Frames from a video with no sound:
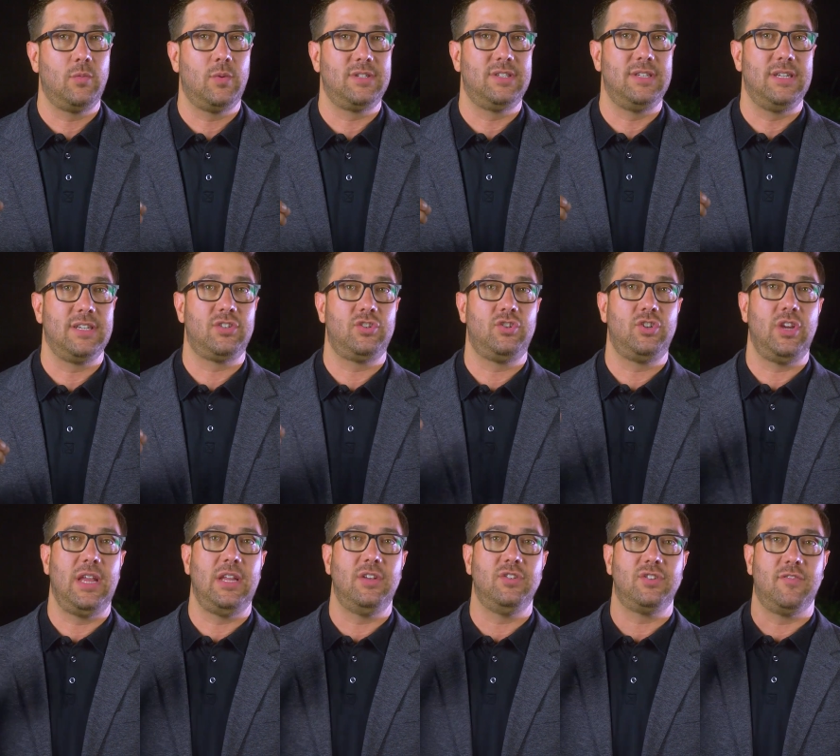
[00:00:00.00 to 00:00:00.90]
was an
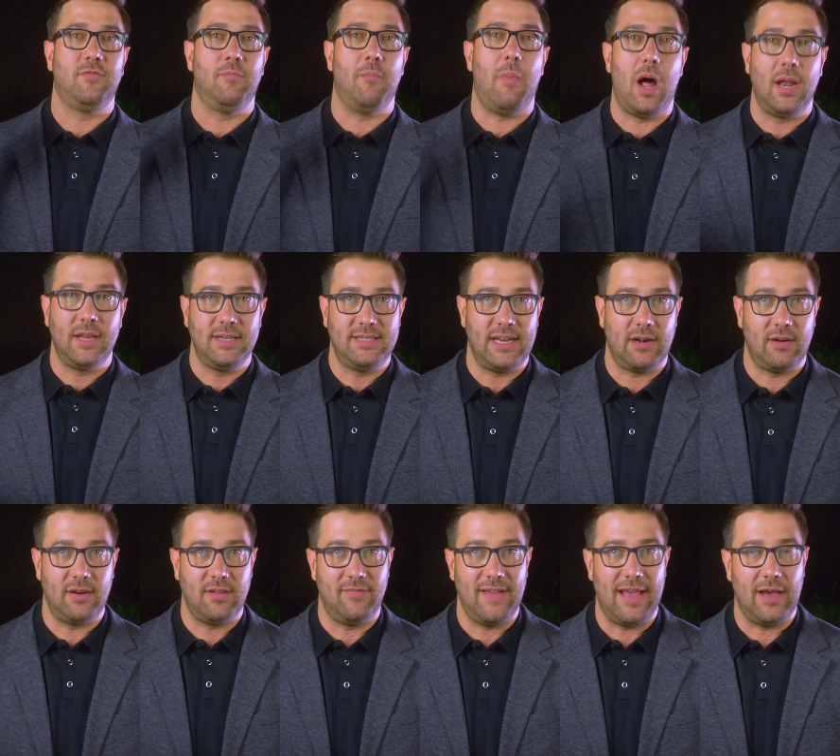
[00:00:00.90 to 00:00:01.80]
exchange of
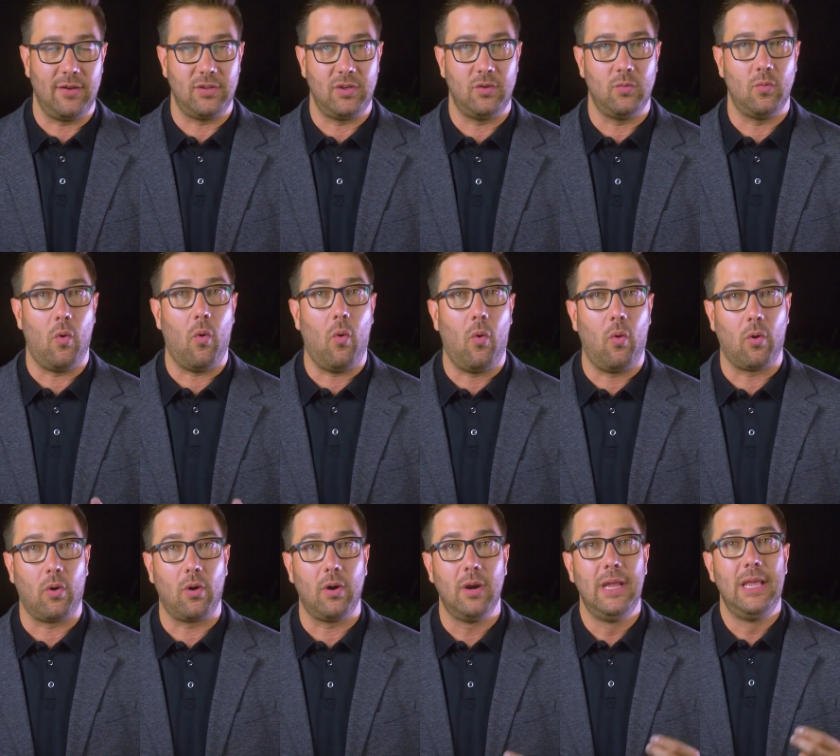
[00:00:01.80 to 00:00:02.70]
monetary value
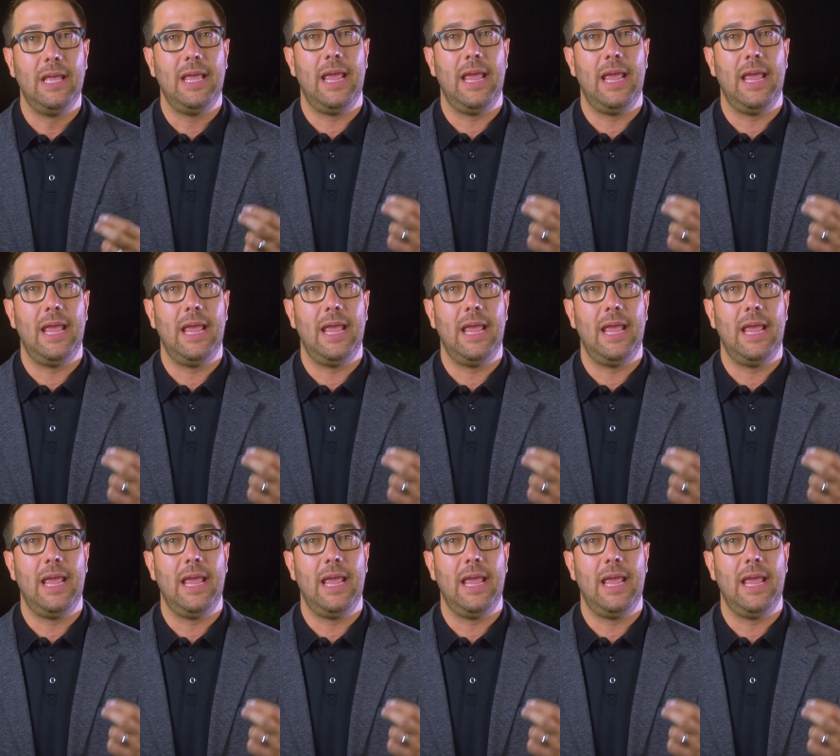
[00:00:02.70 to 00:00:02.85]
or